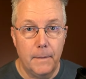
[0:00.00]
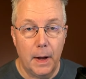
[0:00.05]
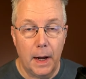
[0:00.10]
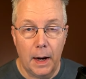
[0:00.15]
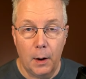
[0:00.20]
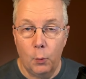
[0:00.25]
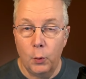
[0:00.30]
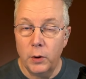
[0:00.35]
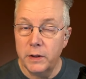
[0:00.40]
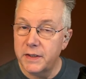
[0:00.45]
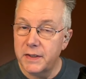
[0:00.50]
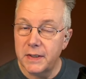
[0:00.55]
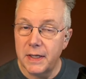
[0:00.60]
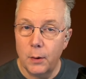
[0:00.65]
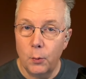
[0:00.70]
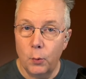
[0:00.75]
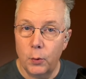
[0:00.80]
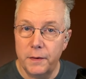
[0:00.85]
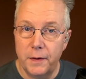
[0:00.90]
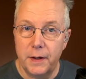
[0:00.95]
I want to
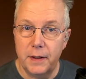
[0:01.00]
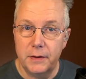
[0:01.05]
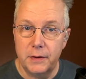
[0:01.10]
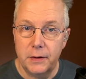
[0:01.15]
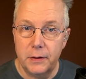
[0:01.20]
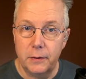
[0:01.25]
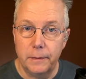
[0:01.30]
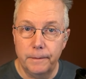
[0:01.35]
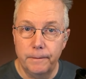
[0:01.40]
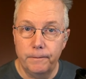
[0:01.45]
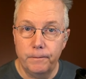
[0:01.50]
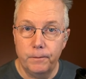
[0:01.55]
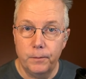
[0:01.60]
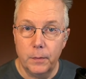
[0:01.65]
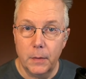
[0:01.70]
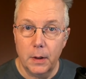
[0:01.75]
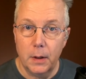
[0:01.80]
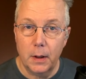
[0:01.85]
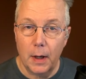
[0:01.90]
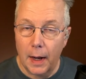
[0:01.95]
say one thing too
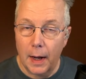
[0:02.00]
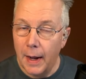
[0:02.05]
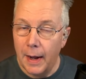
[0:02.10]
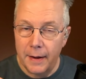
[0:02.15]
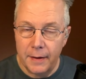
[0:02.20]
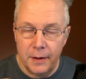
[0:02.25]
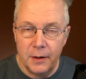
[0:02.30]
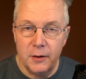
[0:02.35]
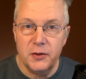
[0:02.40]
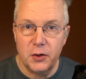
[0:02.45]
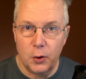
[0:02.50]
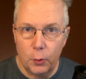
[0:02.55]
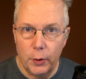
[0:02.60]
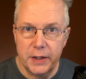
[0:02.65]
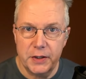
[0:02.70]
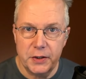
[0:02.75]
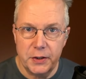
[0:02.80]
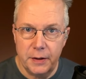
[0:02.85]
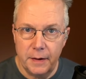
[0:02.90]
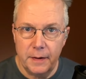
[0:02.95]
here's a
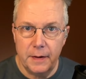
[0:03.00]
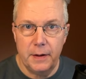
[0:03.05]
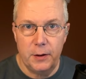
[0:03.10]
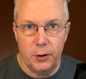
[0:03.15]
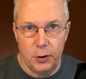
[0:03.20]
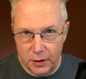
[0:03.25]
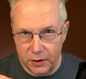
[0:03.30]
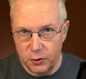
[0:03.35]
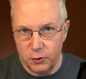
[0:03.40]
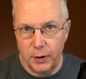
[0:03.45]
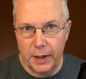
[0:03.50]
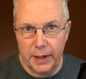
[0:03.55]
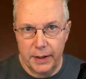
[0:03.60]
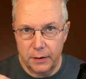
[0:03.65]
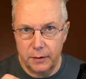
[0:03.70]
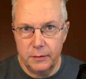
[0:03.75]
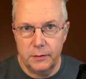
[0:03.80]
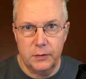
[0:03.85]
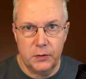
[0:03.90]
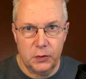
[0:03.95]
question, and then you can try
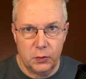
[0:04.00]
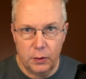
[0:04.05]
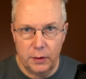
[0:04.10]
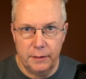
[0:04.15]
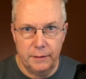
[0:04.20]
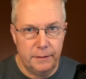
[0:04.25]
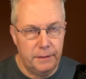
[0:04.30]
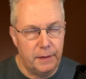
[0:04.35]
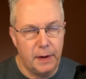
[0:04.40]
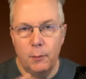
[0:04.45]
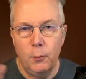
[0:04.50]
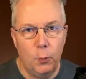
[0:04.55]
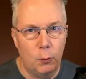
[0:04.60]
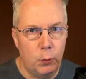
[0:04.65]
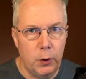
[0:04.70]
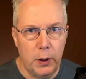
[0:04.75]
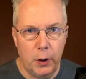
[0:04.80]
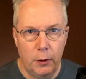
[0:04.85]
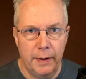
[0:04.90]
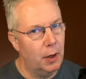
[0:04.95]
to sort of, and
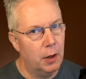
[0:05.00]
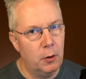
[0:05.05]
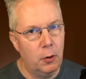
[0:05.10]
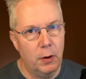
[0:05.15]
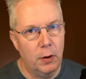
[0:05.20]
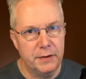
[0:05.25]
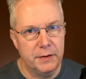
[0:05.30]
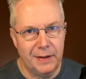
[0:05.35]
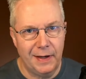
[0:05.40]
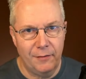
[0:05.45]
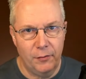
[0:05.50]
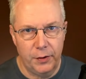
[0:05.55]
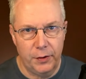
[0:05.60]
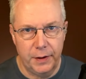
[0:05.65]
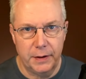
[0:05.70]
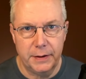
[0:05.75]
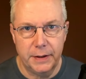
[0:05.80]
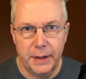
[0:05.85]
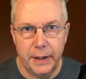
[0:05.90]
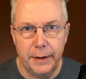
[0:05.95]
we'll go across
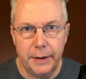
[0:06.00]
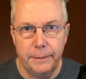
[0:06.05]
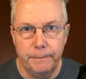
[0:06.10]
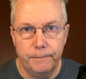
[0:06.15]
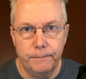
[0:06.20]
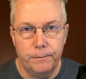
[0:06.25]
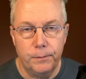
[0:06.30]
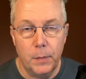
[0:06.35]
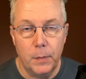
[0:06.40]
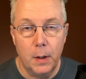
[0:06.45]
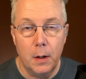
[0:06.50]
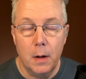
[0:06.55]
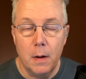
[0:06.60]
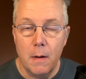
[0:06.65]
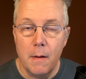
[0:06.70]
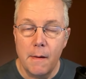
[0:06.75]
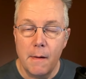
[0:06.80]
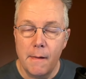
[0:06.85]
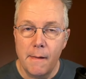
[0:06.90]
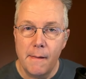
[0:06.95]
everything today.
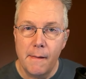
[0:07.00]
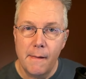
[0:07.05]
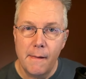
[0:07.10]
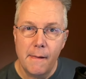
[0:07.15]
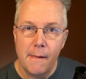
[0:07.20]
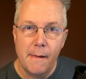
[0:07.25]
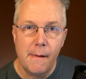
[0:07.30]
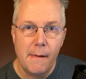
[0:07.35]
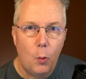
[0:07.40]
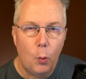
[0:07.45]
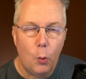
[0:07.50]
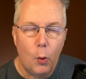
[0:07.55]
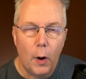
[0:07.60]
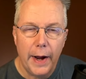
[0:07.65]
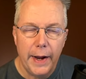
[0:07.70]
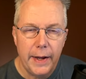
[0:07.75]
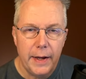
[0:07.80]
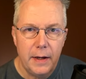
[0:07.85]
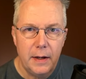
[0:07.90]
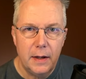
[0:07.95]

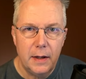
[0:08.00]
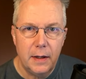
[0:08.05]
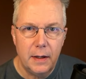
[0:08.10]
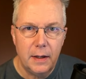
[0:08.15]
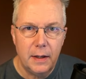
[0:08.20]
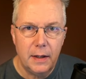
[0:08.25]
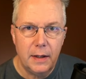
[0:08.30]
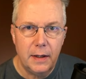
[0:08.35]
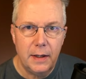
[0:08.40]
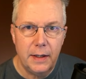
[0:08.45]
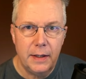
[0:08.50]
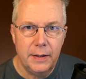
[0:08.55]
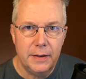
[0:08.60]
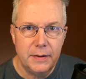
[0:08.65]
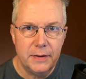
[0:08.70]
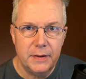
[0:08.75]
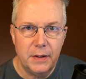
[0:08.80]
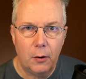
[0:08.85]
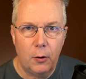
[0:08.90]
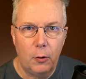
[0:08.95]
Why
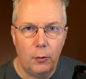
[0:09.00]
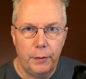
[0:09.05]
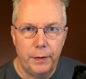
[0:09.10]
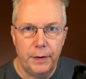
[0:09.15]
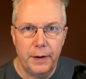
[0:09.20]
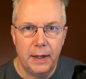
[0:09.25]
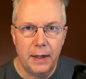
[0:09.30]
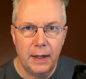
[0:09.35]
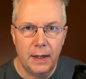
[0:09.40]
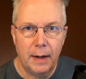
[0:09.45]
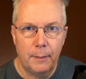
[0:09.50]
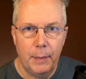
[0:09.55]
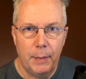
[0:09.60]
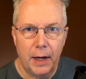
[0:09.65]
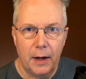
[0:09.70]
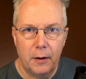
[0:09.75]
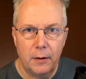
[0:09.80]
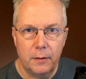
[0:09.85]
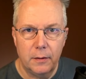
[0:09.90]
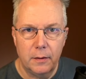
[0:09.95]
is the whole thing
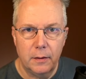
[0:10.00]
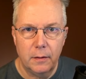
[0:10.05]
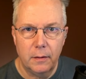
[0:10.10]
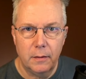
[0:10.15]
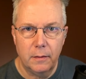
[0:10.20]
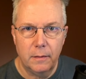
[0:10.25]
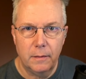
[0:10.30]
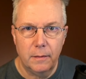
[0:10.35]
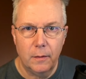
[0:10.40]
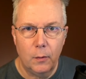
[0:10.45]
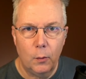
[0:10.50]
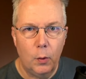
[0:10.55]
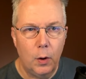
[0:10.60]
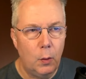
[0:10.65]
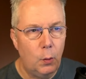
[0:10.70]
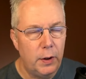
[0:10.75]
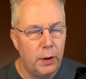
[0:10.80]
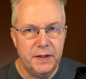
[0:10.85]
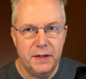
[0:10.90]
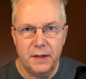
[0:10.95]
about
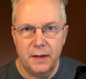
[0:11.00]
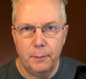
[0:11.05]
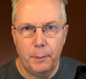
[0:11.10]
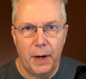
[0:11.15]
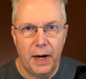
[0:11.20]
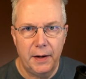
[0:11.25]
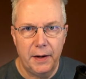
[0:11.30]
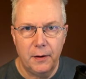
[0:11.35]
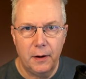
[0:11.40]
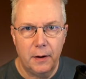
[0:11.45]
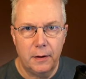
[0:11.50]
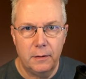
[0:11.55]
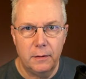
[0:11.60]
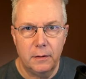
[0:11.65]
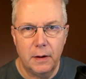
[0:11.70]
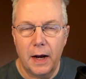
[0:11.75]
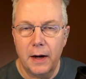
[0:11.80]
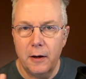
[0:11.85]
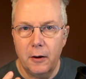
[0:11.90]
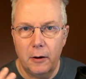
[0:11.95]
what is it? The
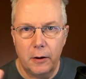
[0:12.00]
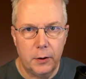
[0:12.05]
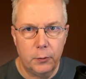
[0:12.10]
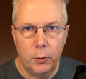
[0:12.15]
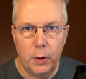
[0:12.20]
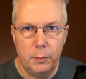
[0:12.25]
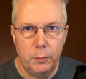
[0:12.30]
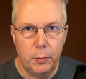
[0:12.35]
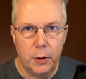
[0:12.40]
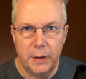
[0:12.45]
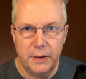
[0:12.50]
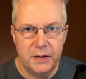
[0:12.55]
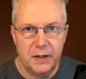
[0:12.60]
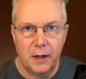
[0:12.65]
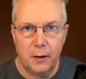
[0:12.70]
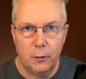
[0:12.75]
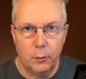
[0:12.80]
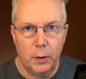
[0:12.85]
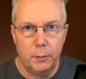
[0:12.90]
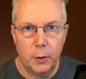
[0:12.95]
Python? I call it a runbook. It's
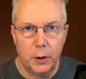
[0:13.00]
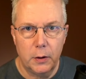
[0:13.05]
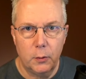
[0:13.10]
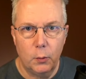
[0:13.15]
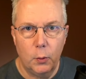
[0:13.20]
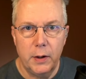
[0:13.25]
not a runbook.